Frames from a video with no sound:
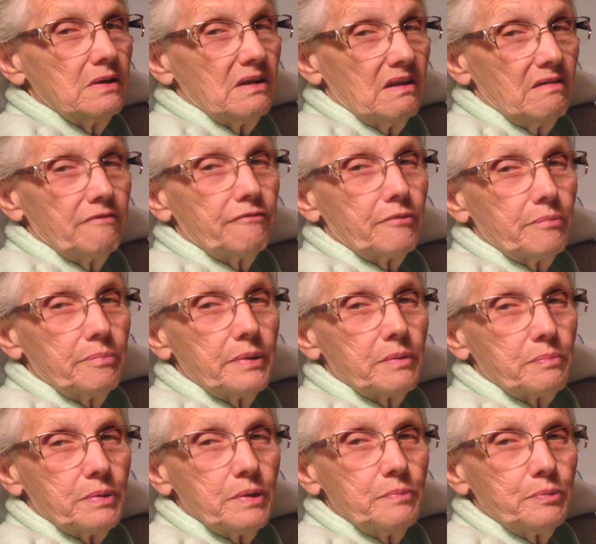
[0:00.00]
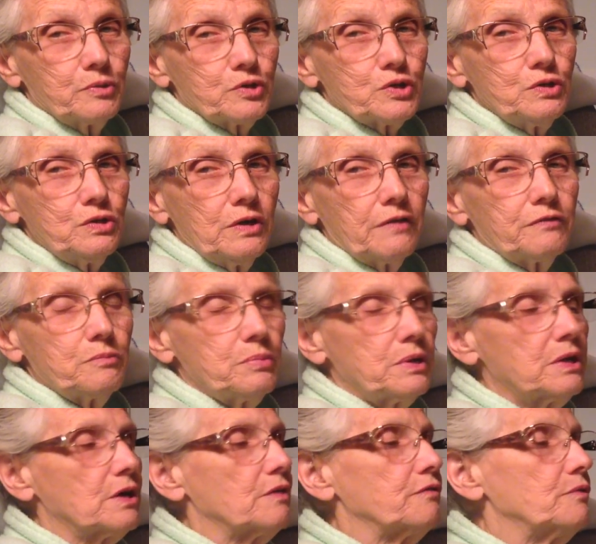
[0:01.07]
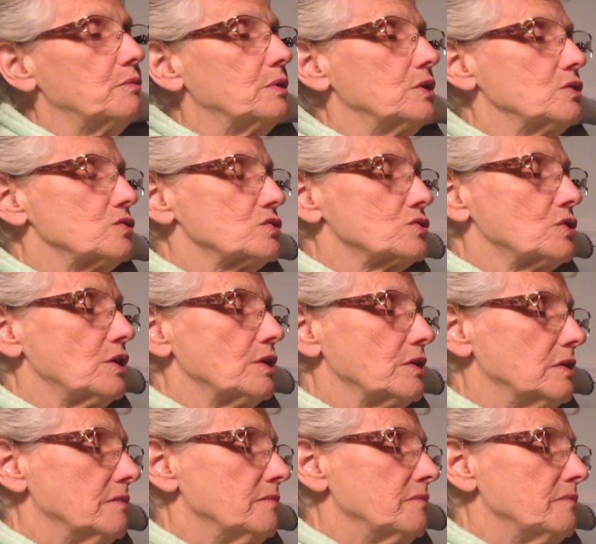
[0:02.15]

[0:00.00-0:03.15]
And for big people, too, you have to be careful when it's dark.